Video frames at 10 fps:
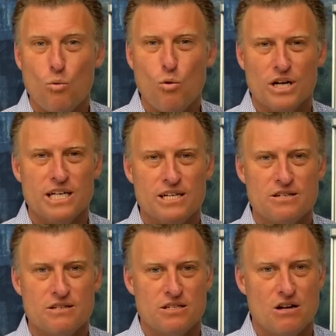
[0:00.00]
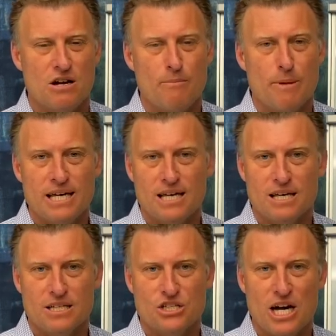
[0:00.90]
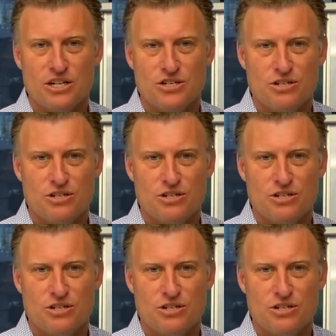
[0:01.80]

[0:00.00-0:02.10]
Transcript: what it is that's kind of making a change